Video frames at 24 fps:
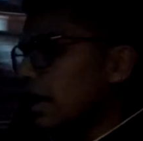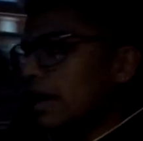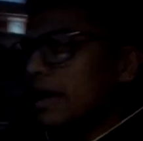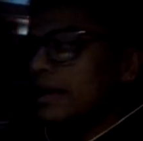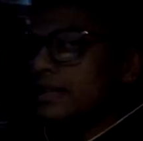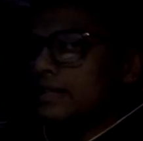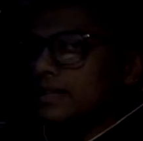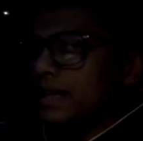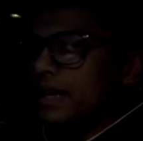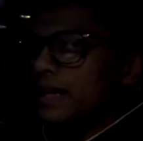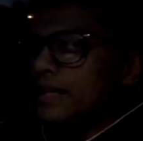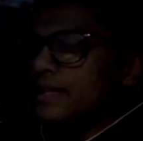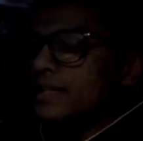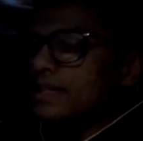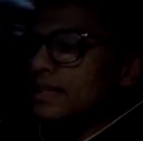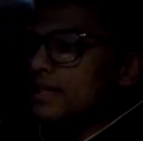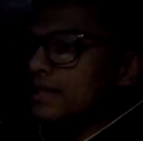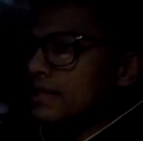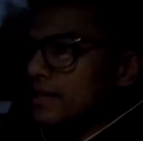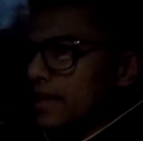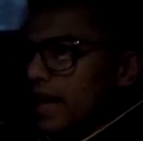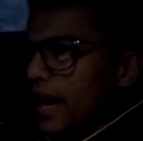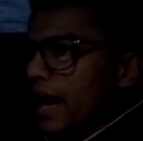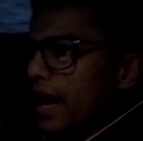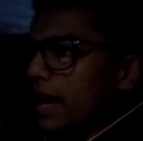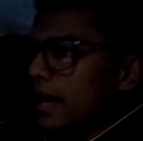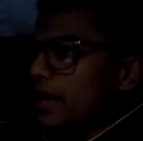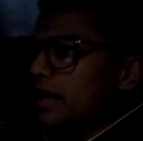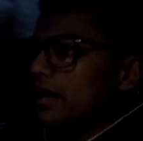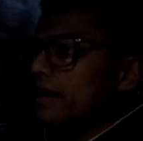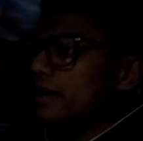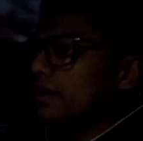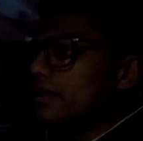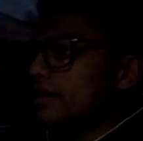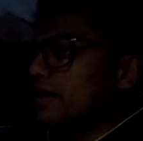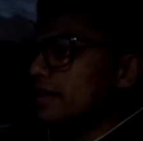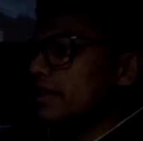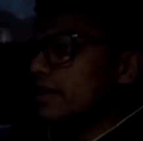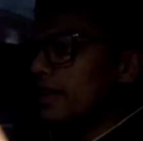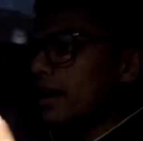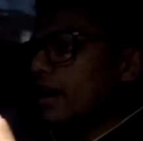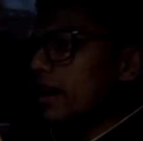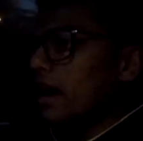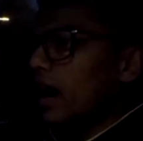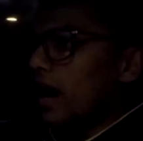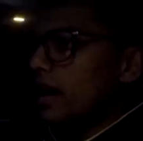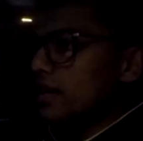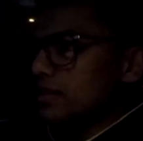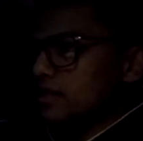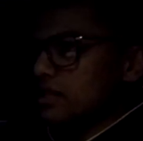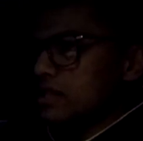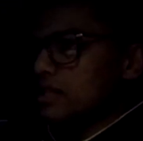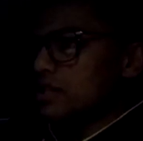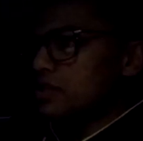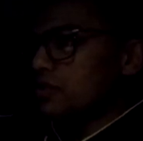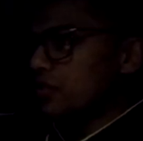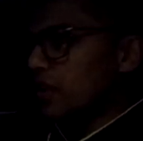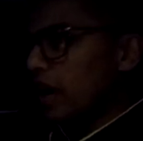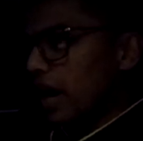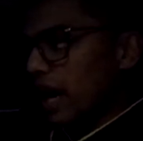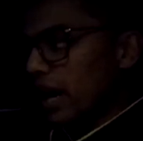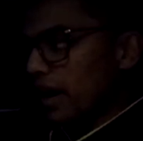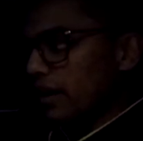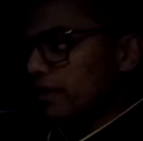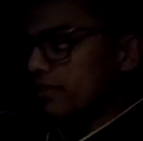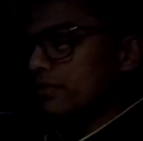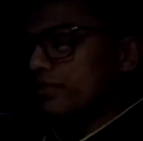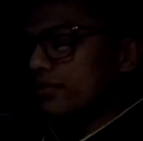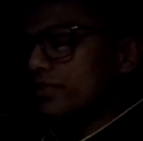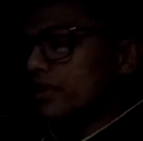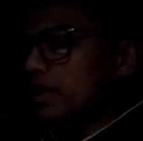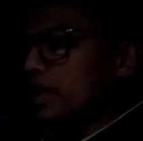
It's insane, the cars they drive.